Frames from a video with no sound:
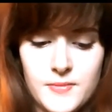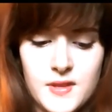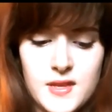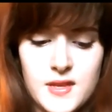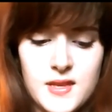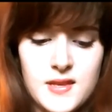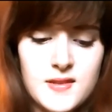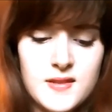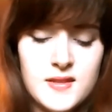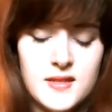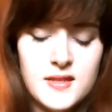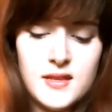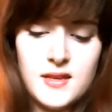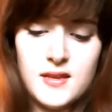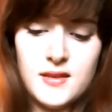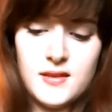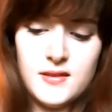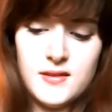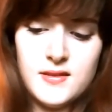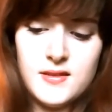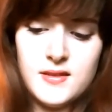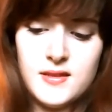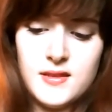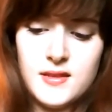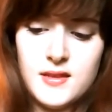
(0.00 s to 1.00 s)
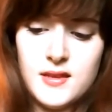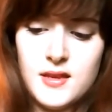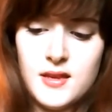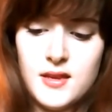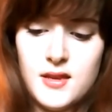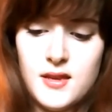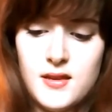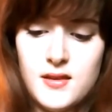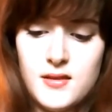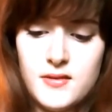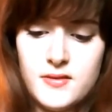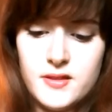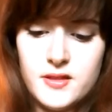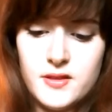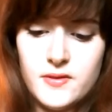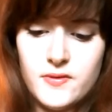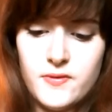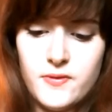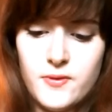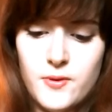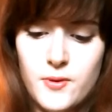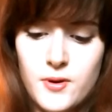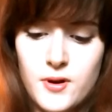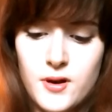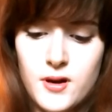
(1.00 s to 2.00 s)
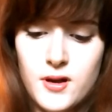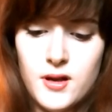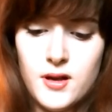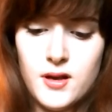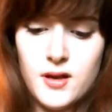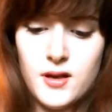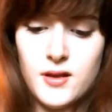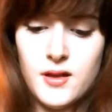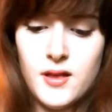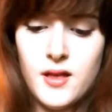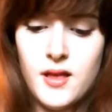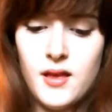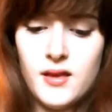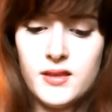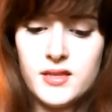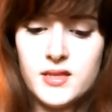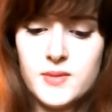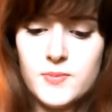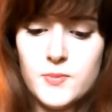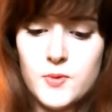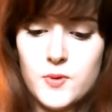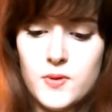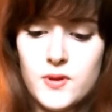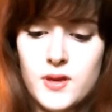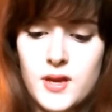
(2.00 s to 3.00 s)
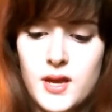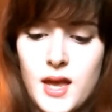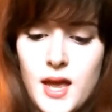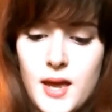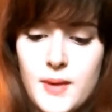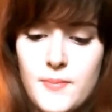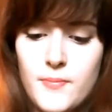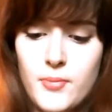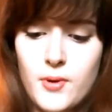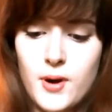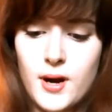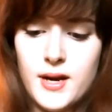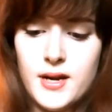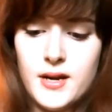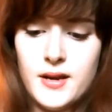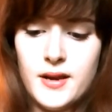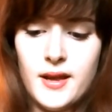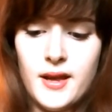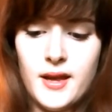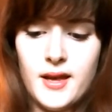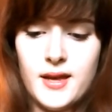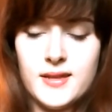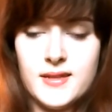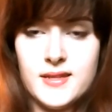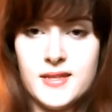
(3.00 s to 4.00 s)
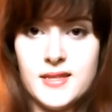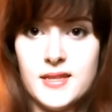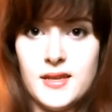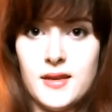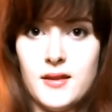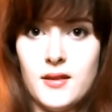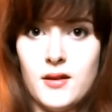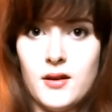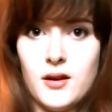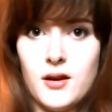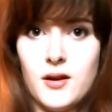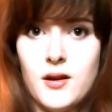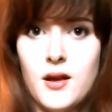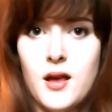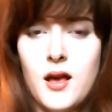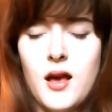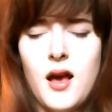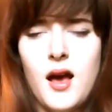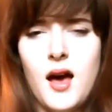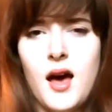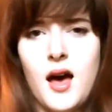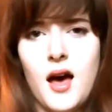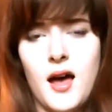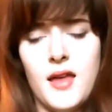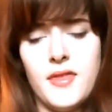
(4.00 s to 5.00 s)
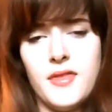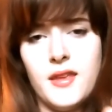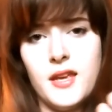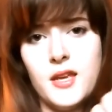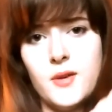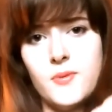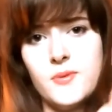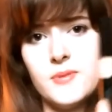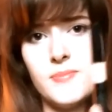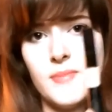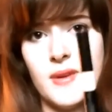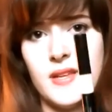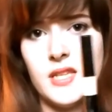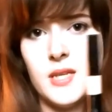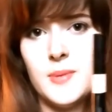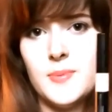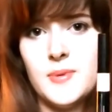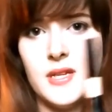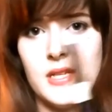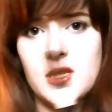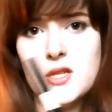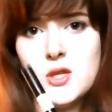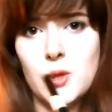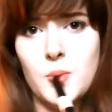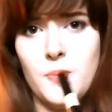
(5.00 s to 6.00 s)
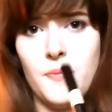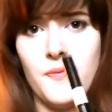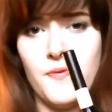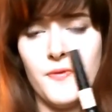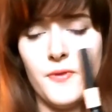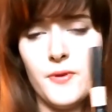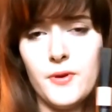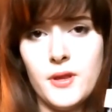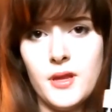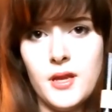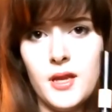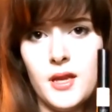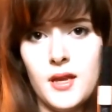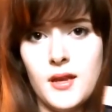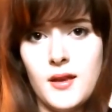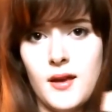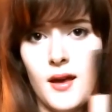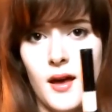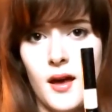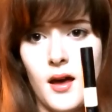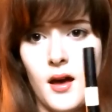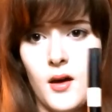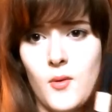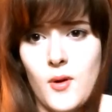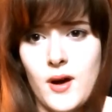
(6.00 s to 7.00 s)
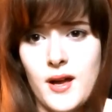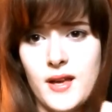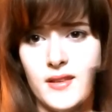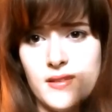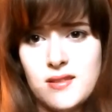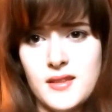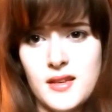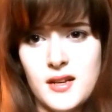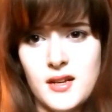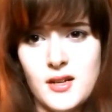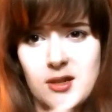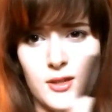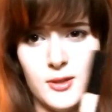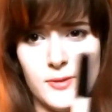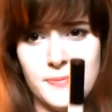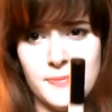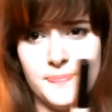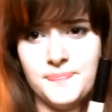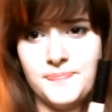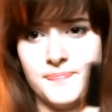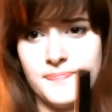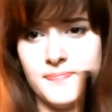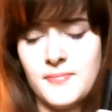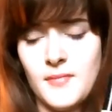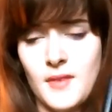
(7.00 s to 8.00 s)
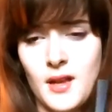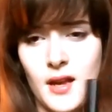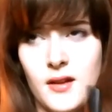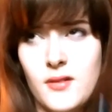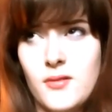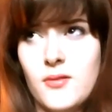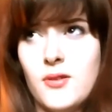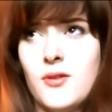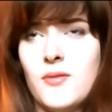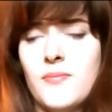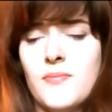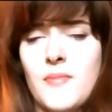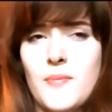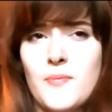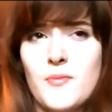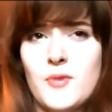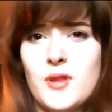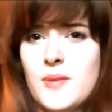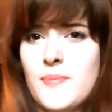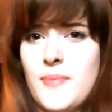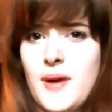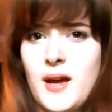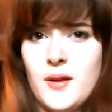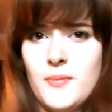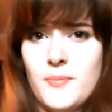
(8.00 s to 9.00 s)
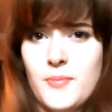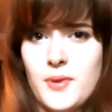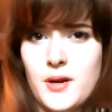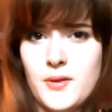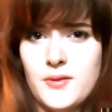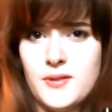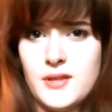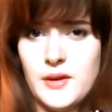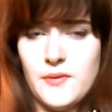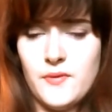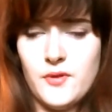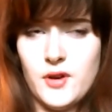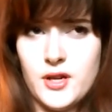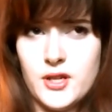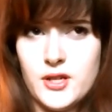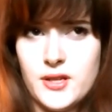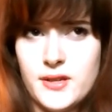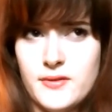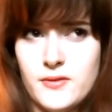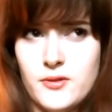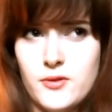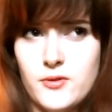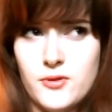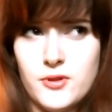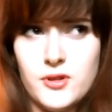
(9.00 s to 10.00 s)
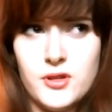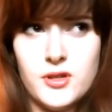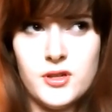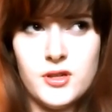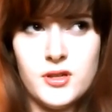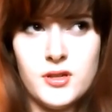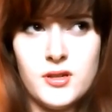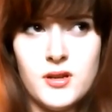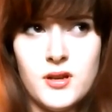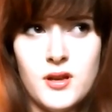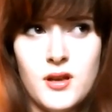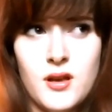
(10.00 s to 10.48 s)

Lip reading: This is the Sephora Smoothing and Brightening Concealer. I think it was meant to be a dupe for the YSL, I don't know, I'm really bad at pronouncing French, like Touche